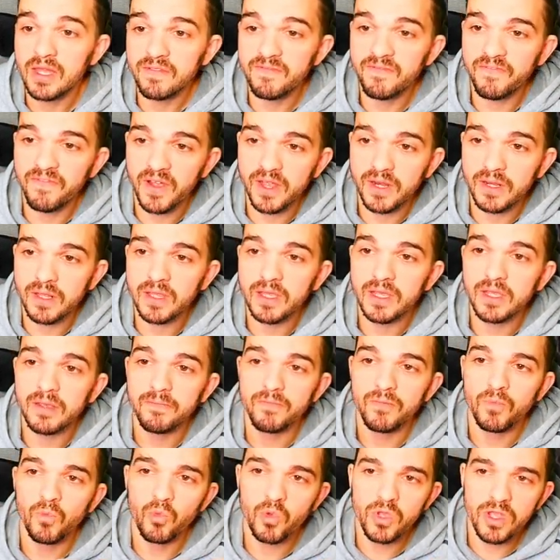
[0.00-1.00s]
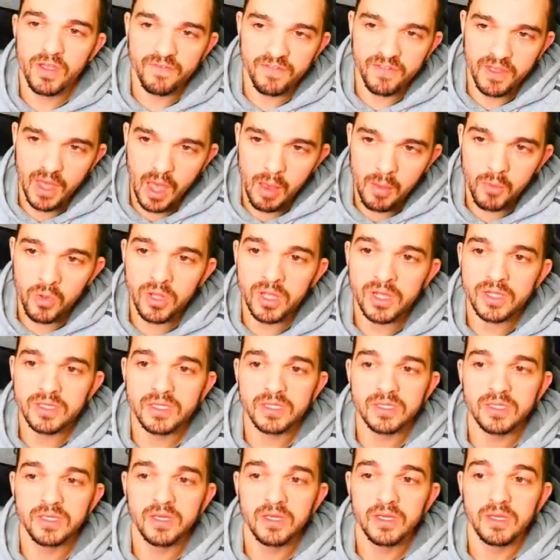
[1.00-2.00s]
And finally, we have the
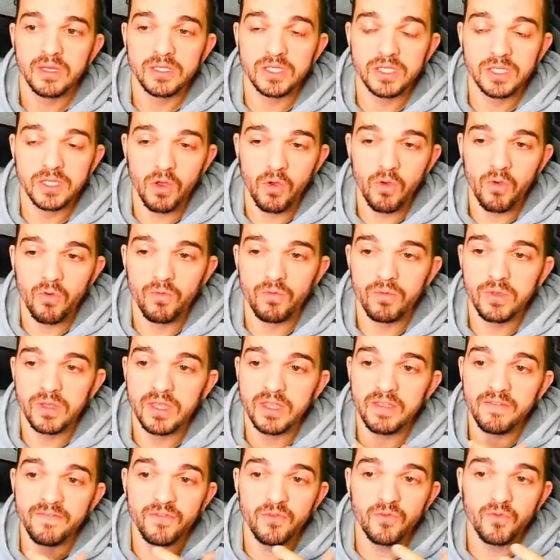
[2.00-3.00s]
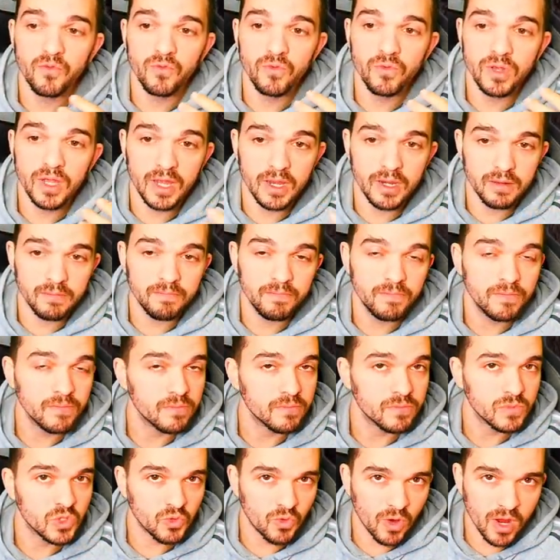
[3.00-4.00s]
amulet. So if you can
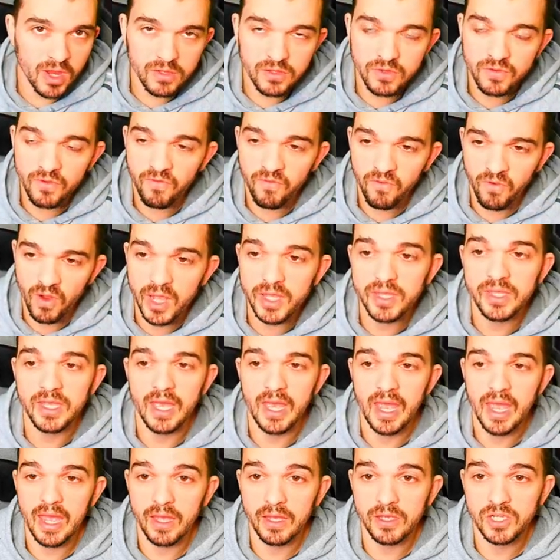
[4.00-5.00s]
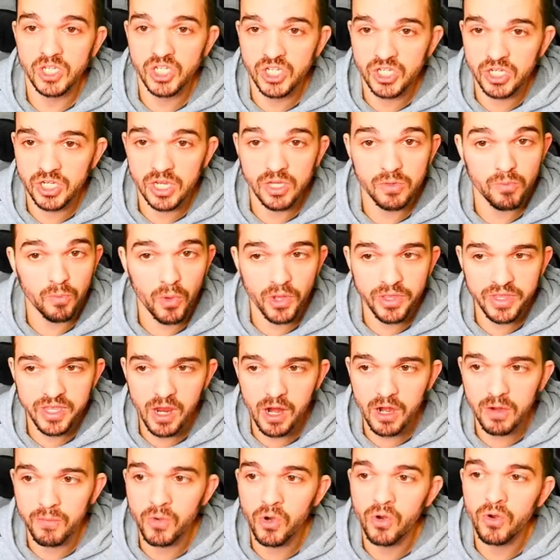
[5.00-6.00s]
try to find a
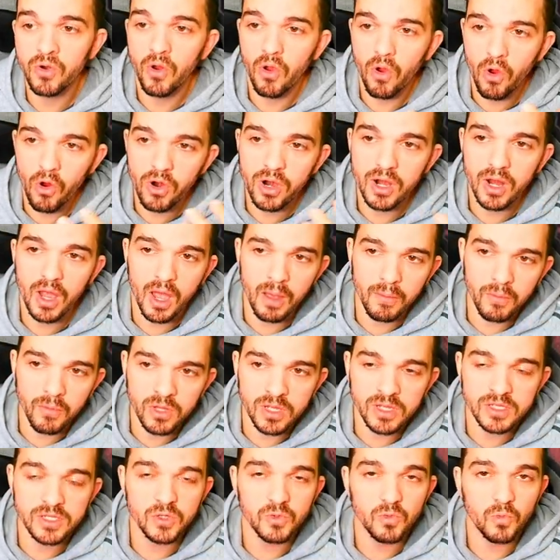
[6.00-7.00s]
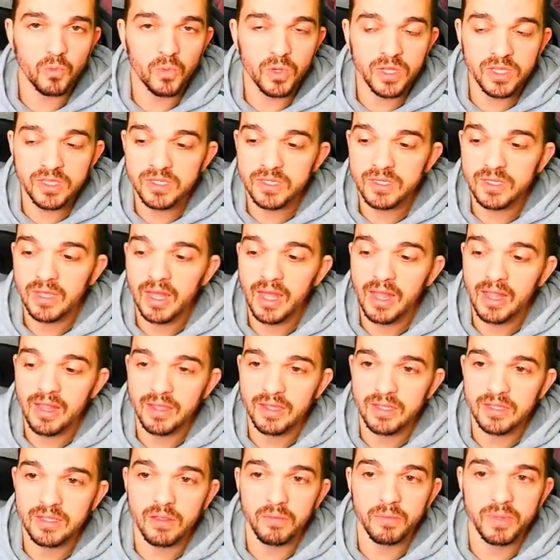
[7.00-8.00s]
body armor or an amulet with a
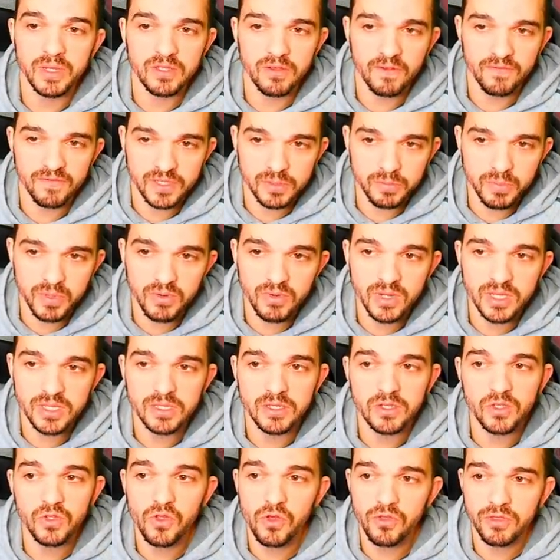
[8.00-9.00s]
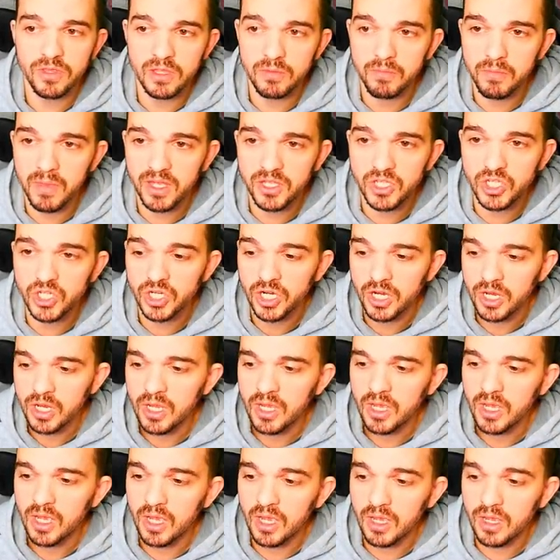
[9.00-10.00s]
little bit of spirit, you don't need much.
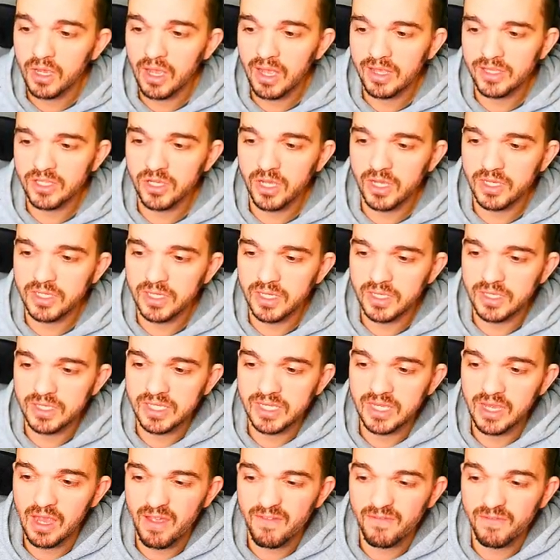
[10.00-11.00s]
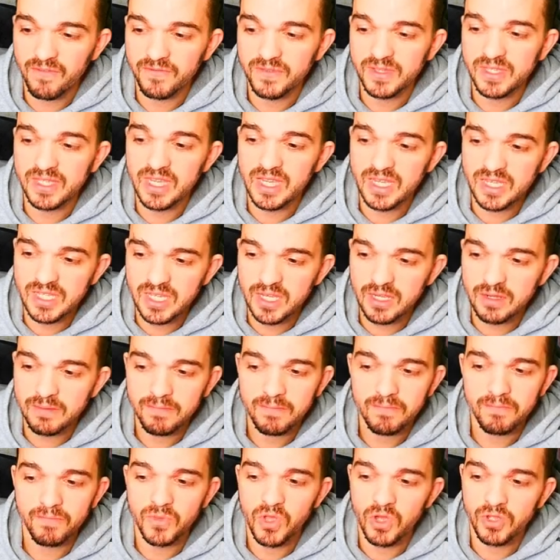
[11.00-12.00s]
As you guys can see, I have
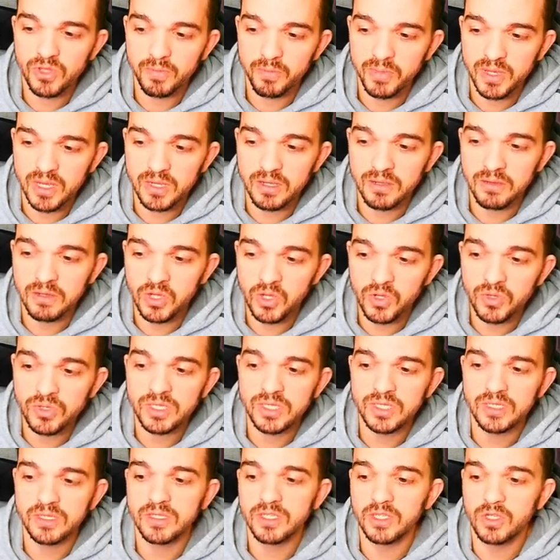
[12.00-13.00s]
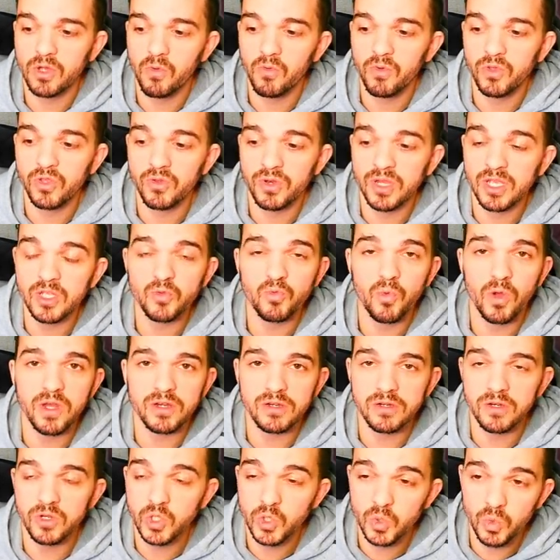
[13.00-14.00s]
16 not been used, so you need
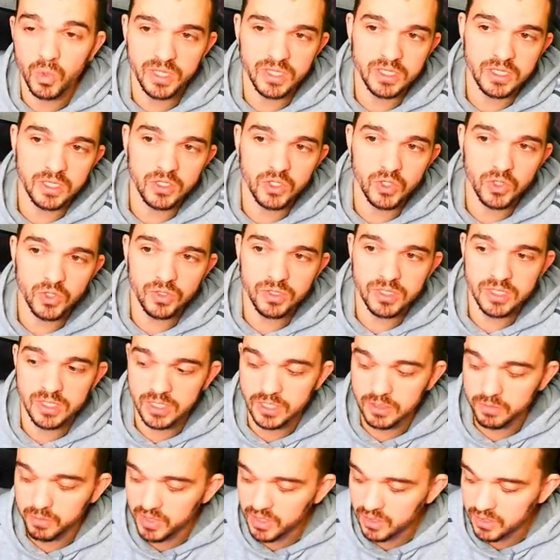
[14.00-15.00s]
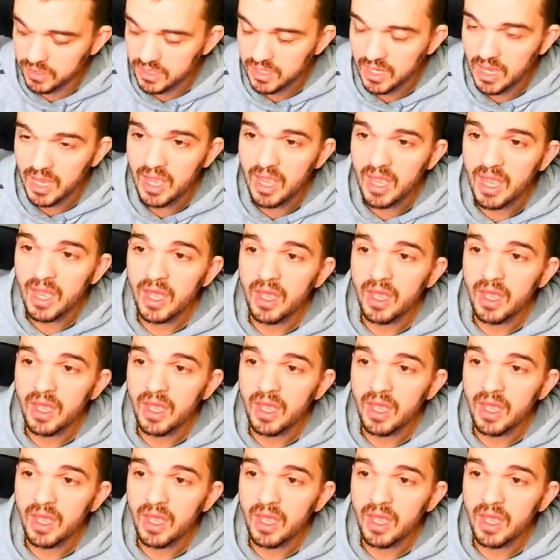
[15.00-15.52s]
120 to use this build.